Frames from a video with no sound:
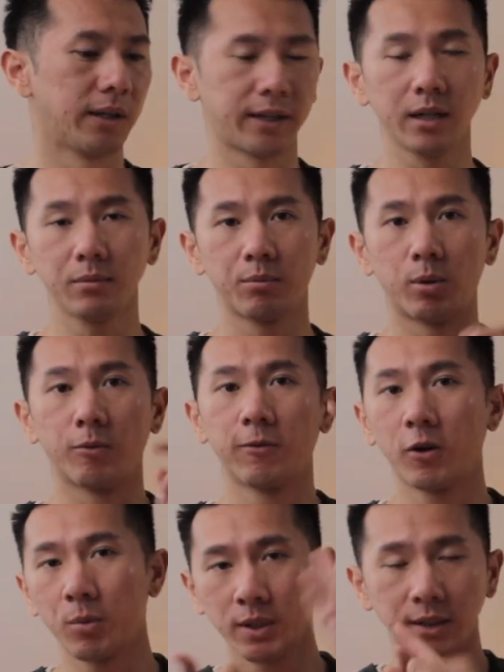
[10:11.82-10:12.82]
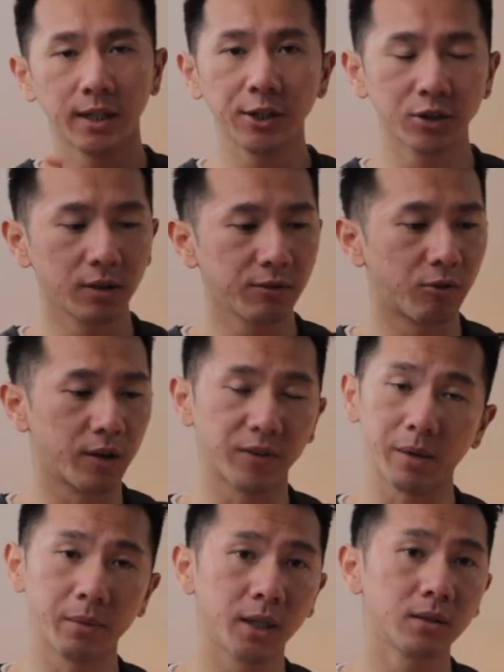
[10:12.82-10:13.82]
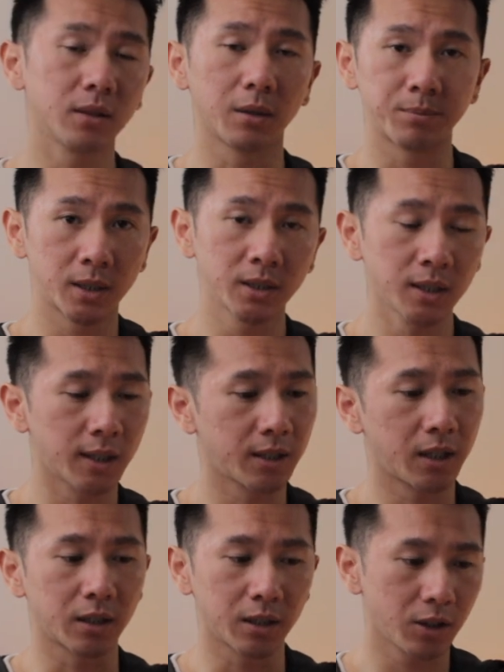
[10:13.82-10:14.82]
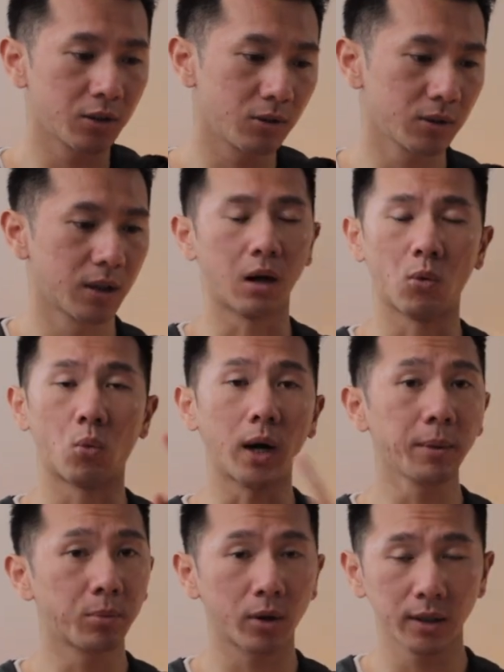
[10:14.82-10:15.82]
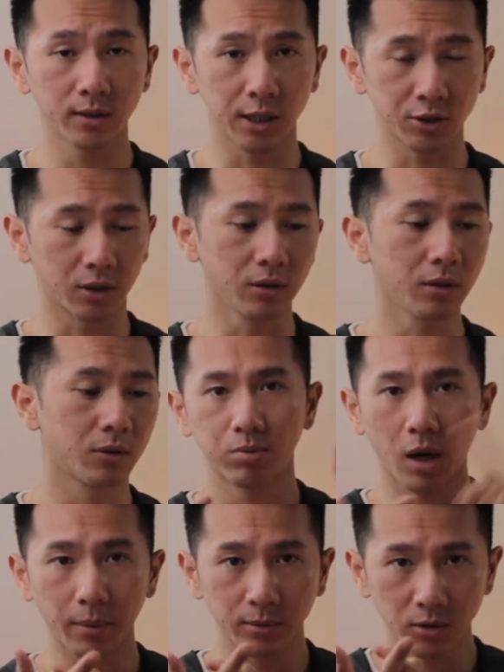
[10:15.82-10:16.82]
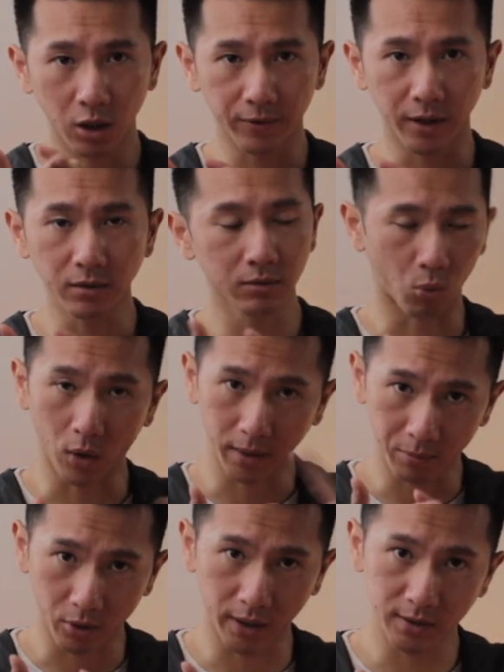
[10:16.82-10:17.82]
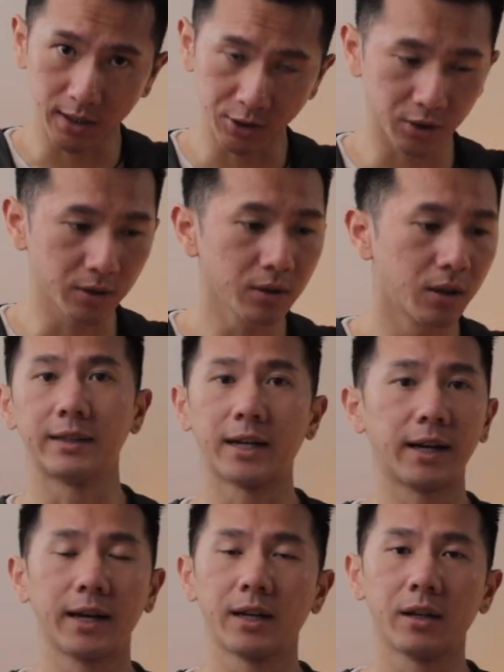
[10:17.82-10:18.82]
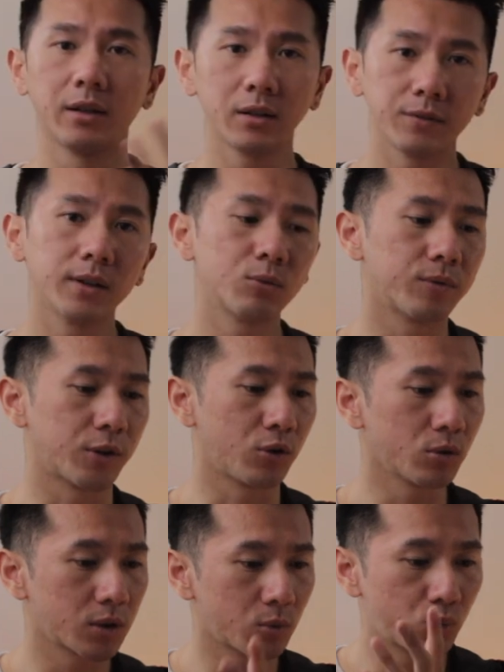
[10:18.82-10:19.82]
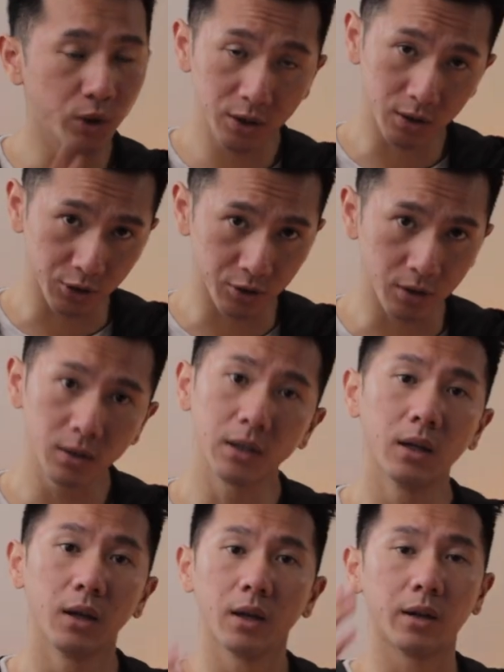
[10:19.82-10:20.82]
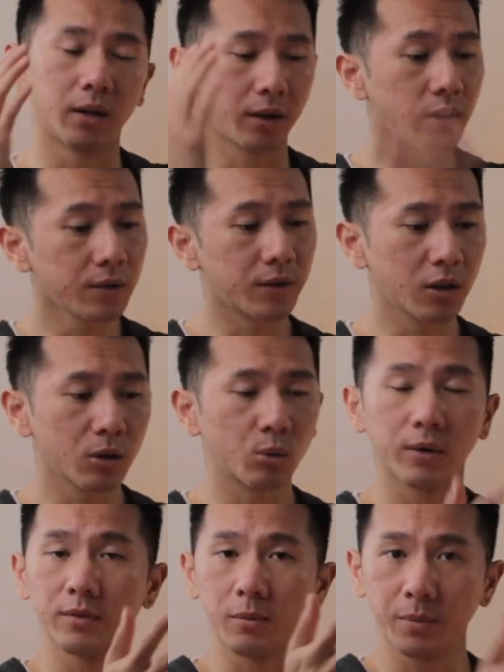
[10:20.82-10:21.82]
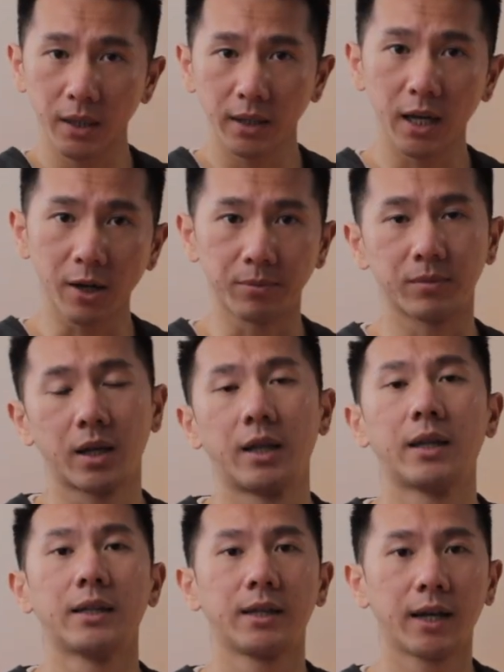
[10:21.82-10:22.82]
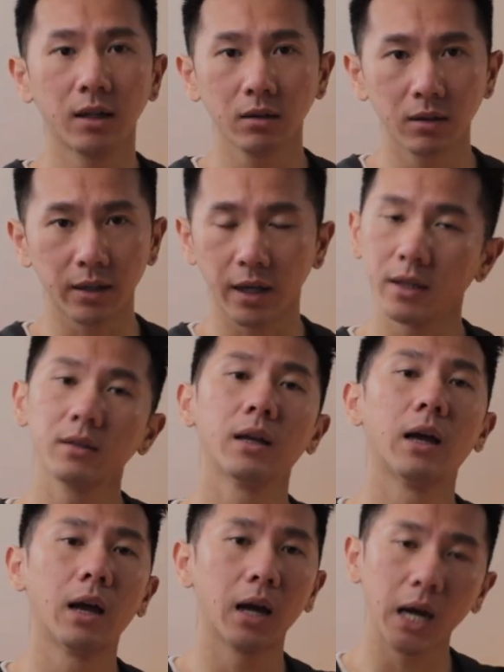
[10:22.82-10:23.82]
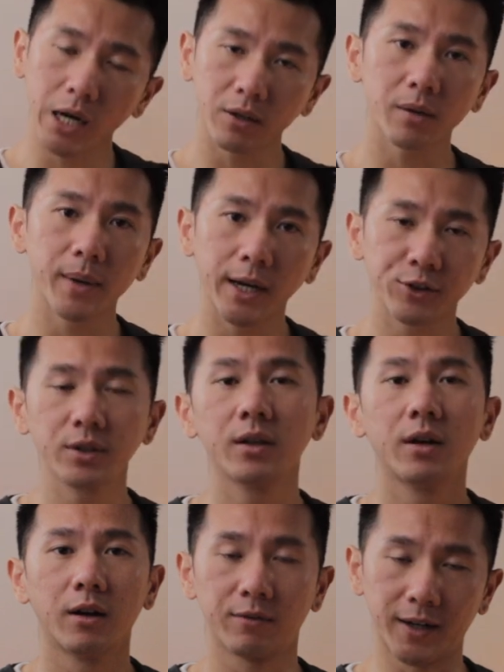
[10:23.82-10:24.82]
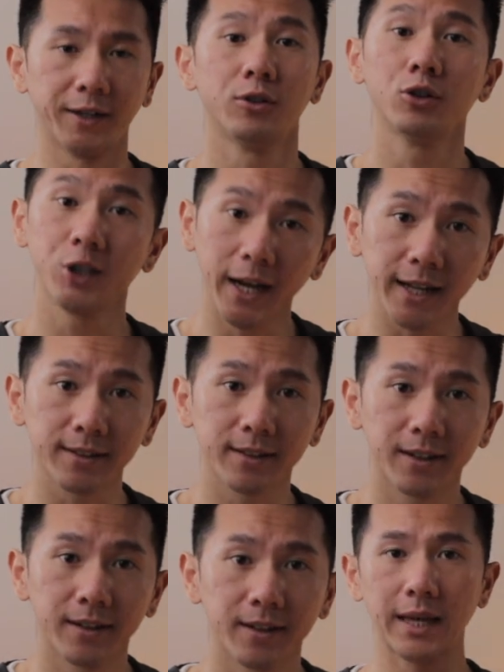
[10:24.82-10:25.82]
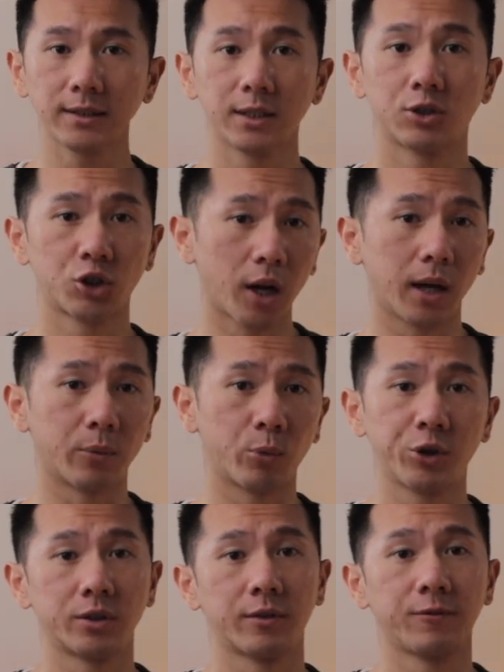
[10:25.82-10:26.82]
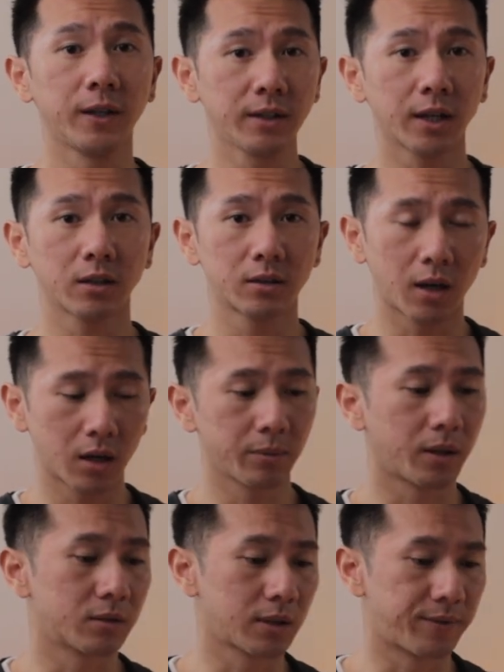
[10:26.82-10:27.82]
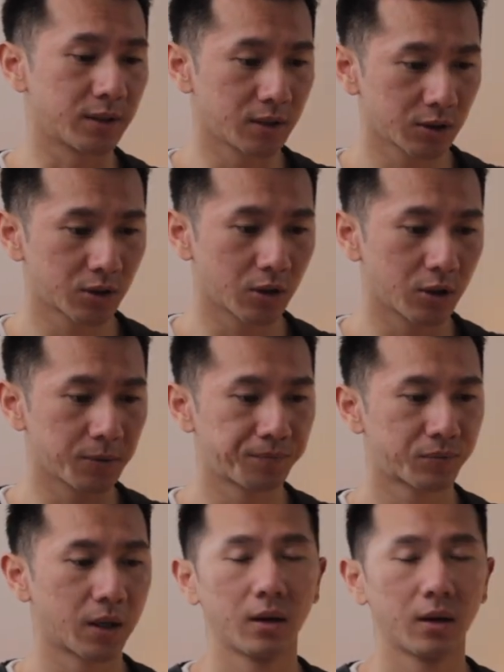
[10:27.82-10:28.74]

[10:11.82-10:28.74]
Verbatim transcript: Again, portfolio presentation, 45 minutes, in person, I did it in Keynote, a whiteboarding session, problem solving, whiteboarding session, and then I had an interview with the user researcher and an interview with the PM, and at the end, again, hiring manager, final chat. Next is Chime, which is a fintech startup in San Francisco.